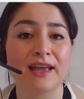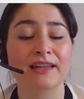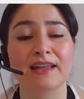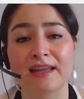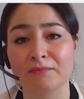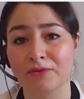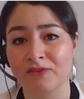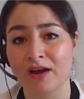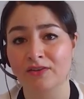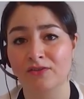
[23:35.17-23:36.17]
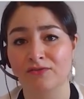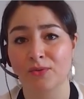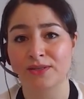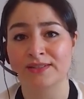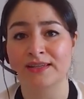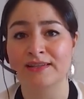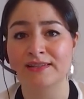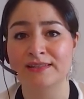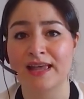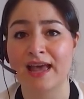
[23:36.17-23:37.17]
and amplify their
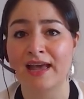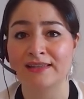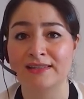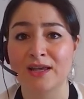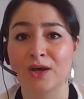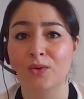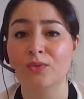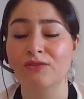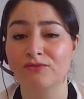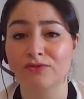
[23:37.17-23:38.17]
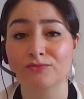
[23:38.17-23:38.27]
voices and we've